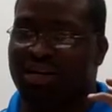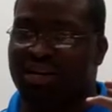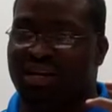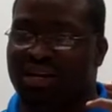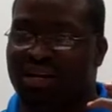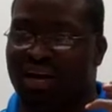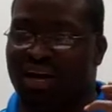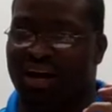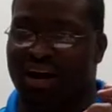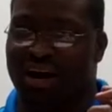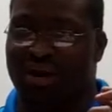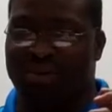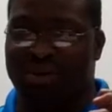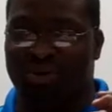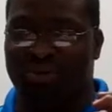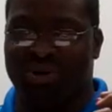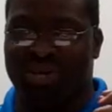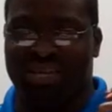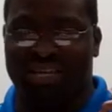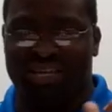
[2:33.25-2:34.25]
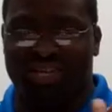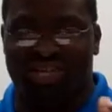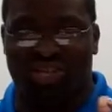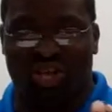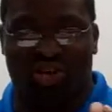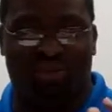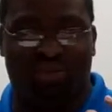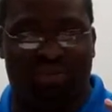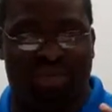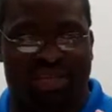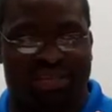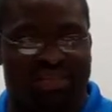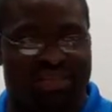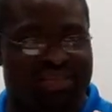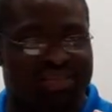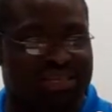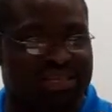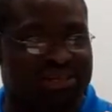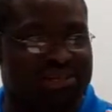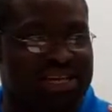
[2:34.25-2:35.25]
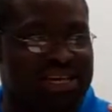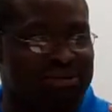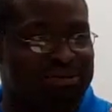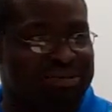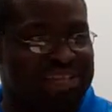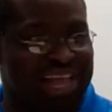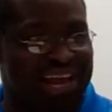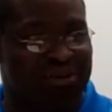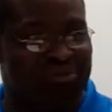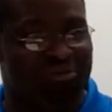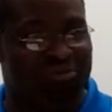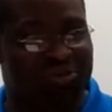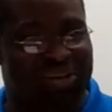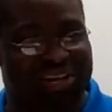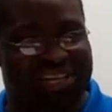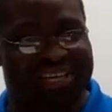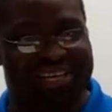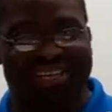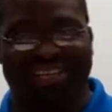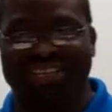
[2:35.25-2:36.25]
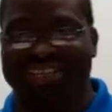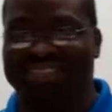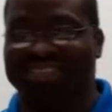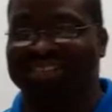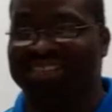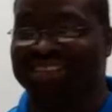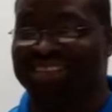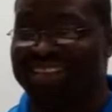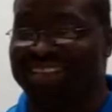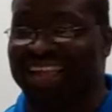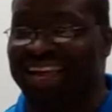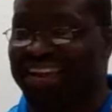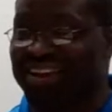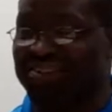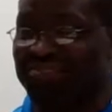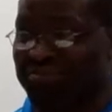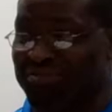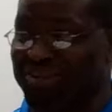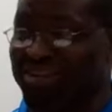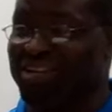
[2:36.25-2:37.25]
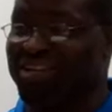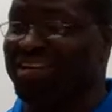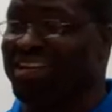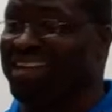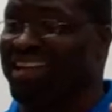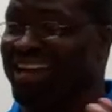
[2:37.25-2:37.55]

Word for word: Mm. Um, and when he showed me this thing, I was like, really? And he, like, really?